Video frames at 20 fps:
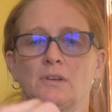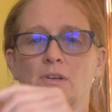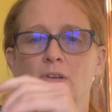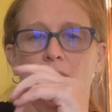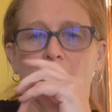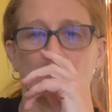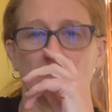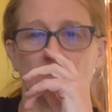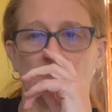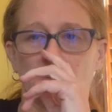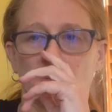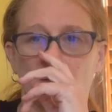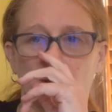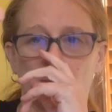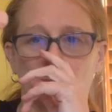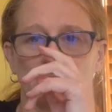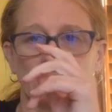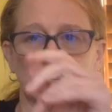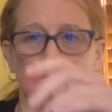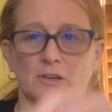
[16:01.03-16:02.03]
and then that
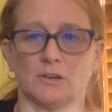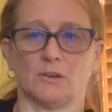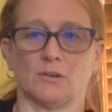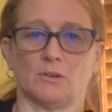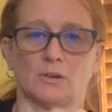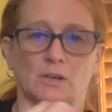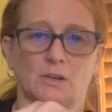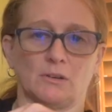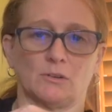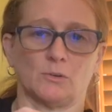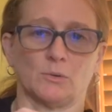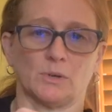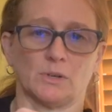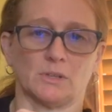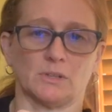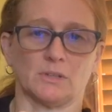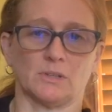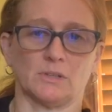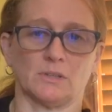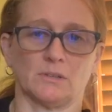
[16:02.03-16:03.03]
one can go down
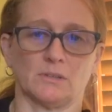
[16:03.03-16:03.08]
quickly.